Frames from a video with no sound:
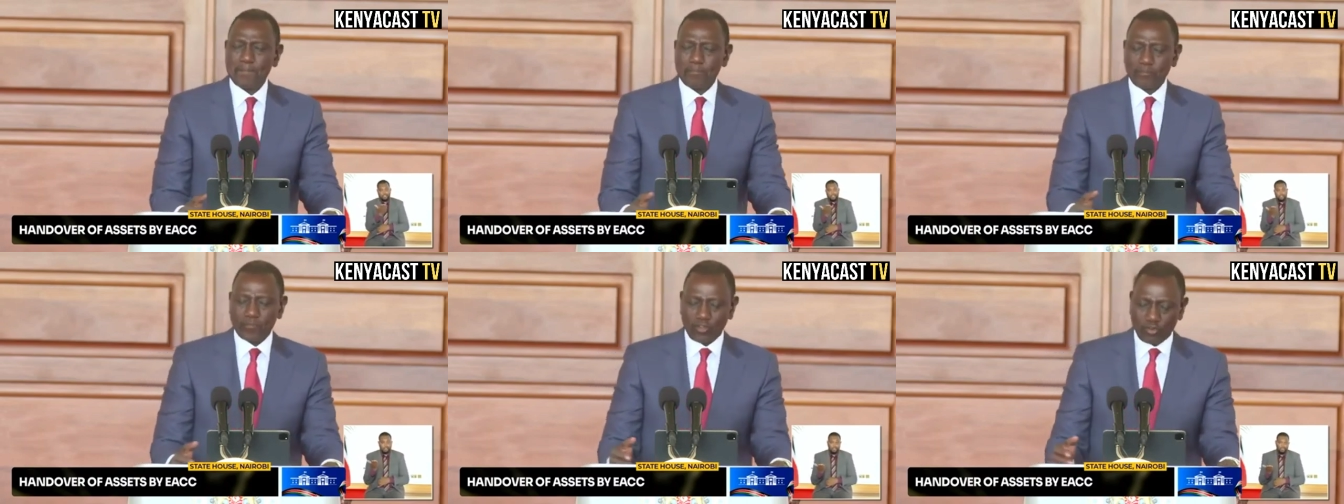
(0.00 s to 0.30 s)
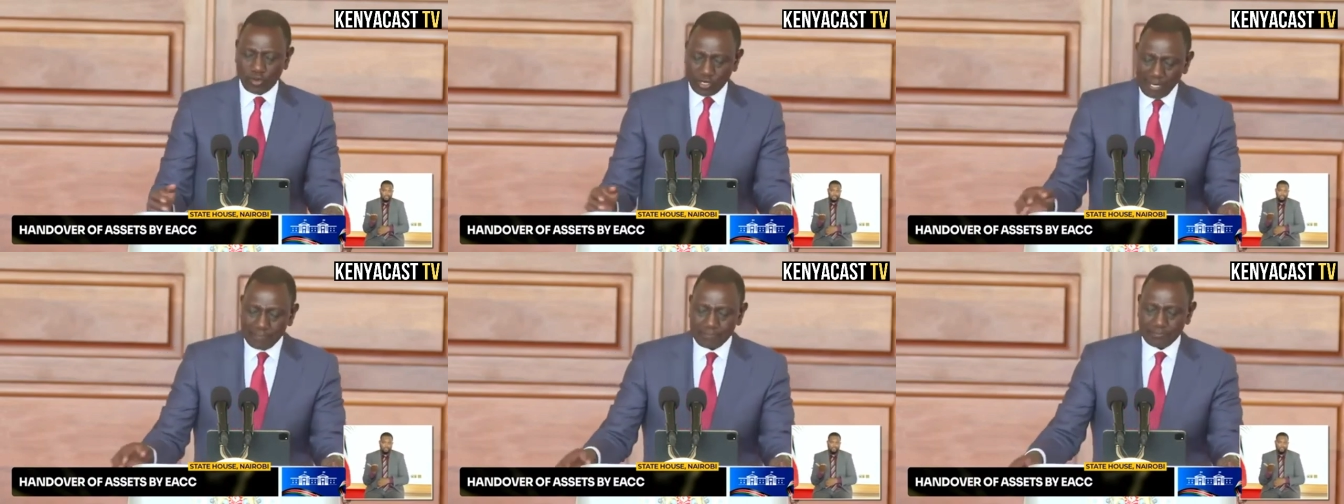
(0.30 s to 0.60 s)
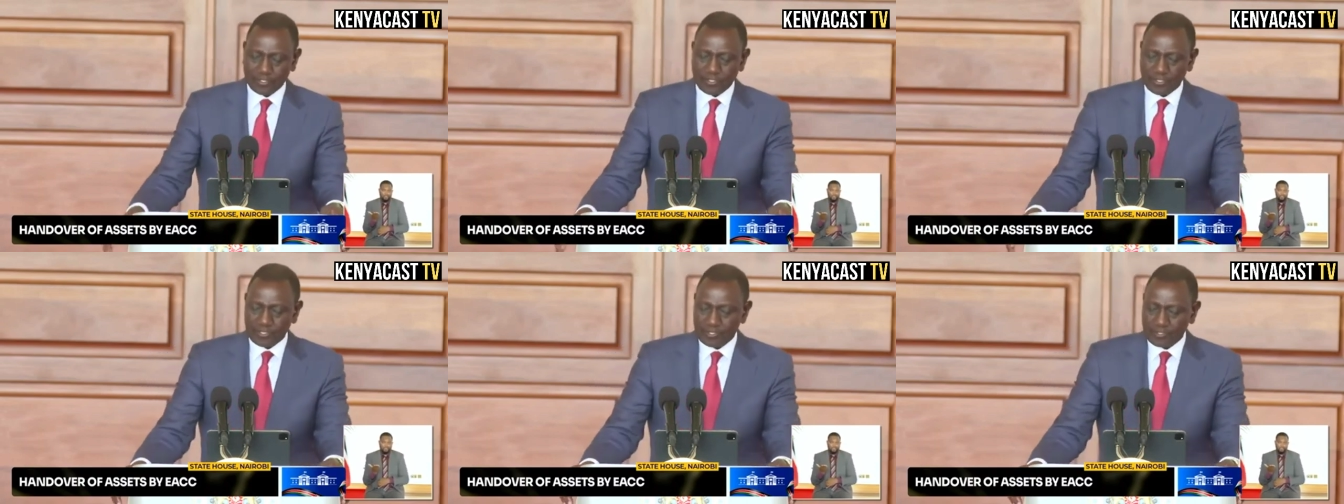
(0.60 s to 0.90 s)

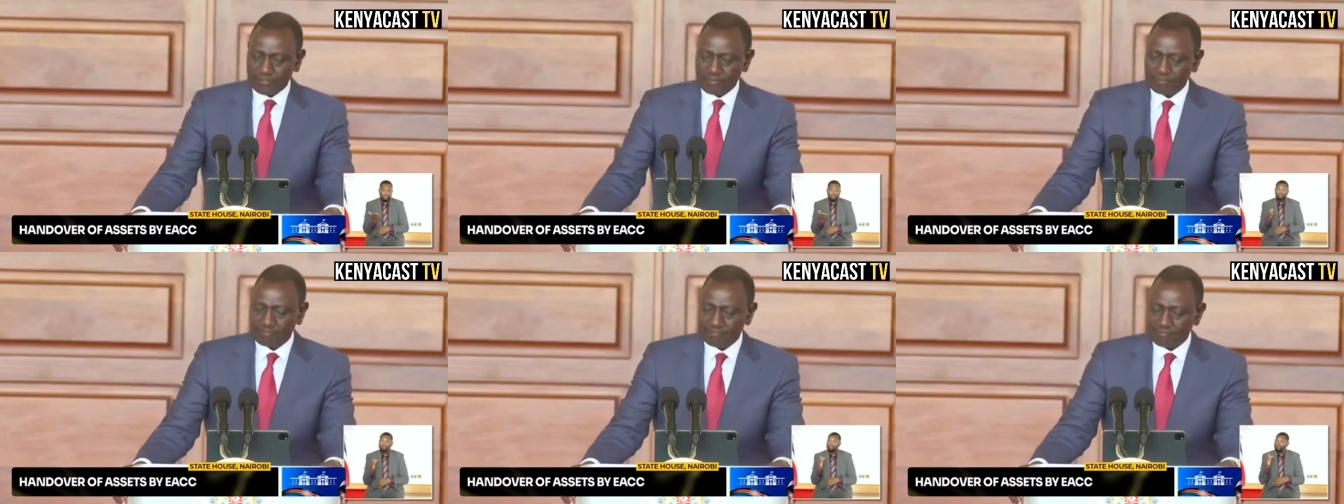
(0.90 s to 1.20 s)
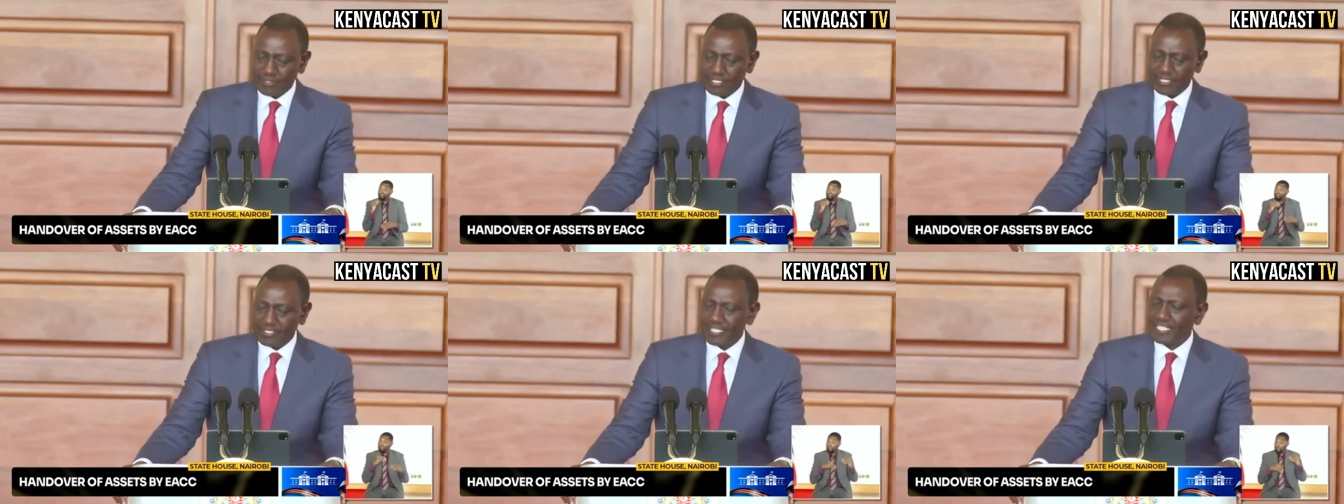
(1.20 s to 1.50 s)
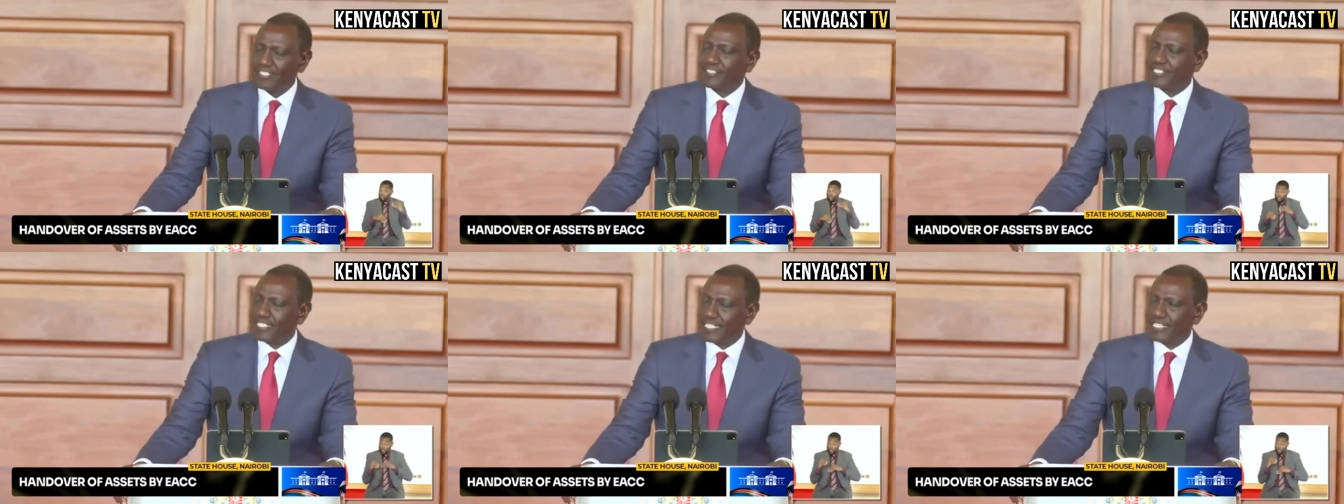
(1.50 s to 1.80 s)
corruption is a
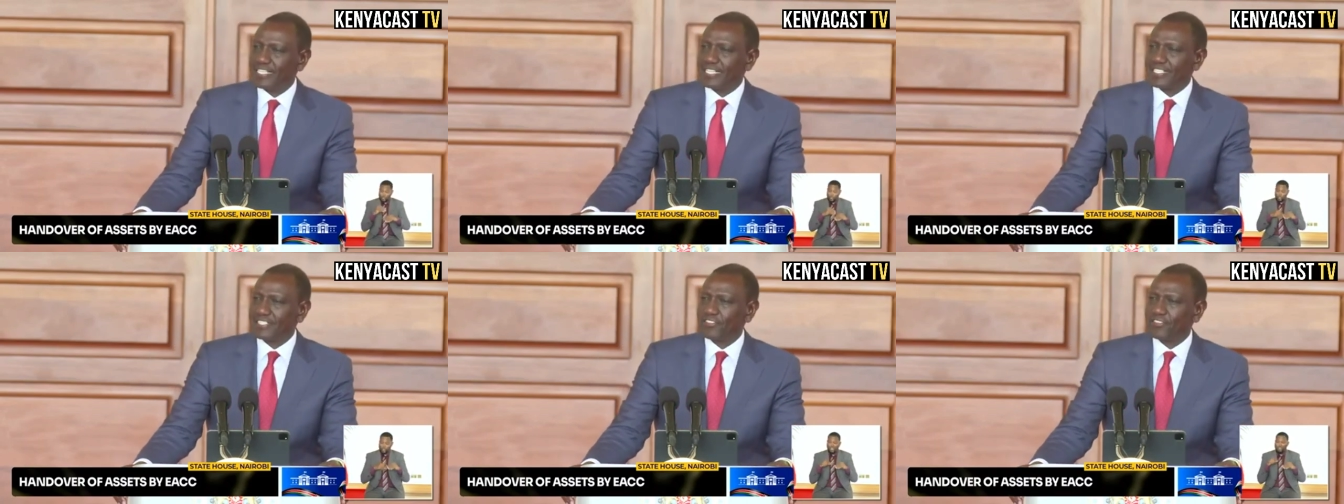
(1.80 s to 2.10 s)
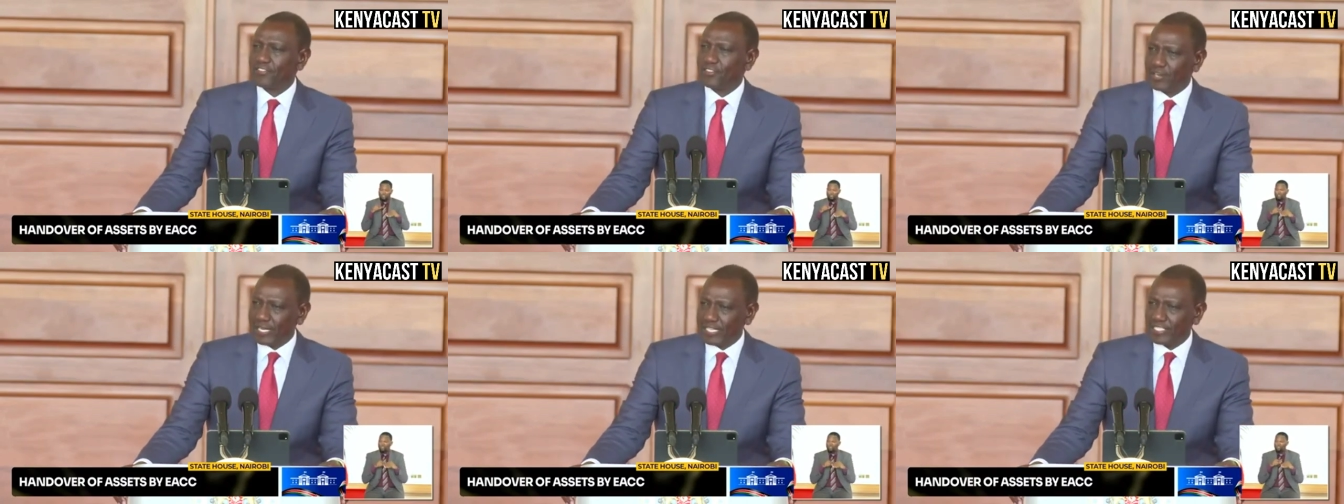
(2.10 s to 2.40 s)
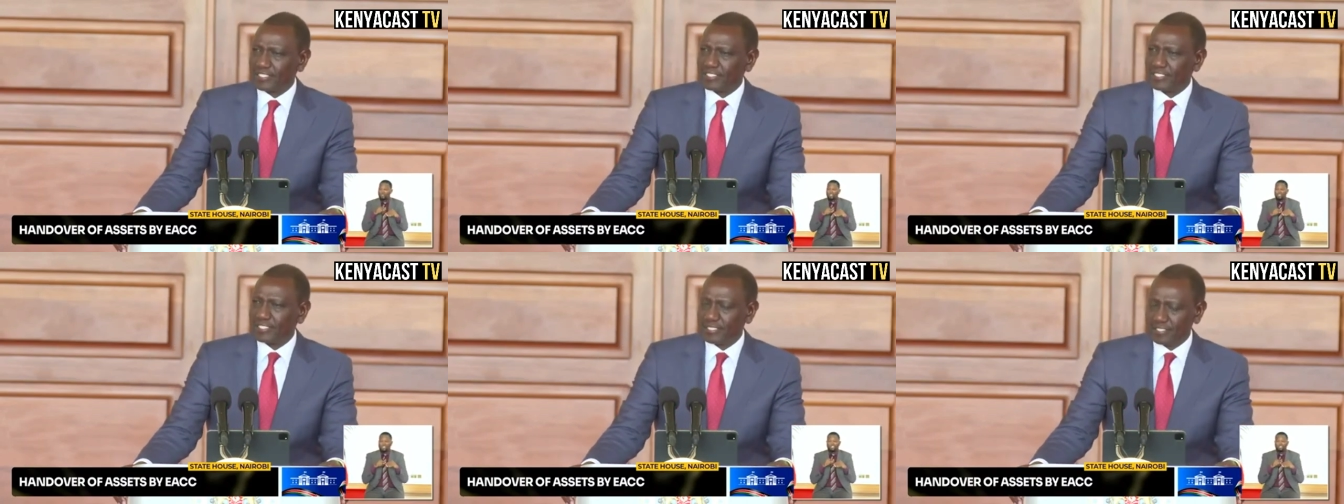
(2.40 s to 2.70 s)
serious
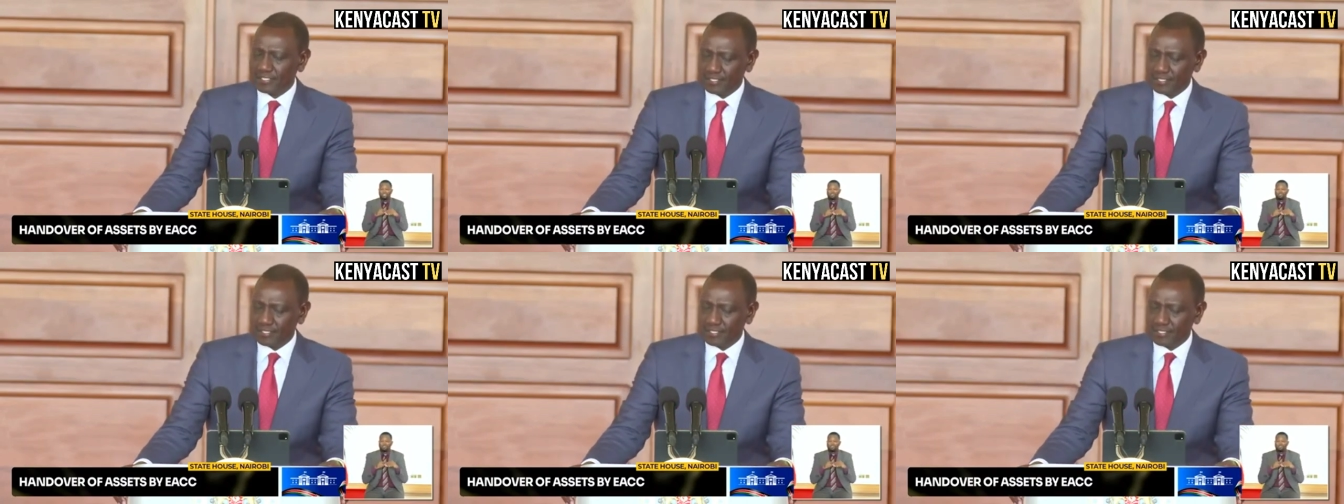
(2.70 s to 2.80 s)
threat